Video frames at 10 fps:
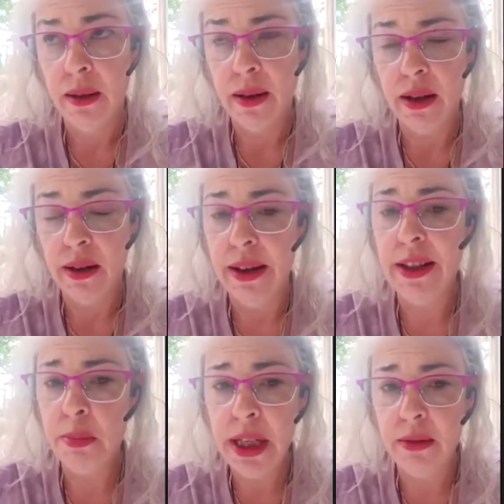I'm
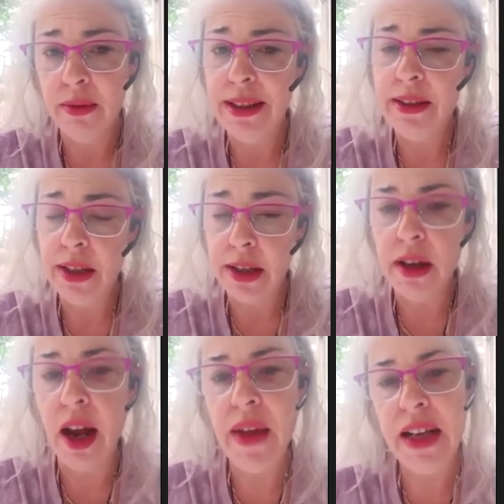
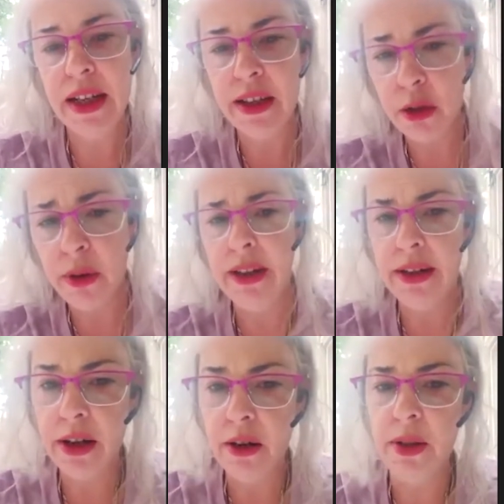not saying it's
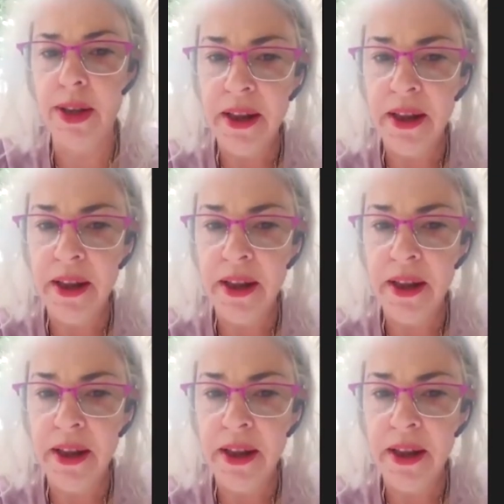grandiose.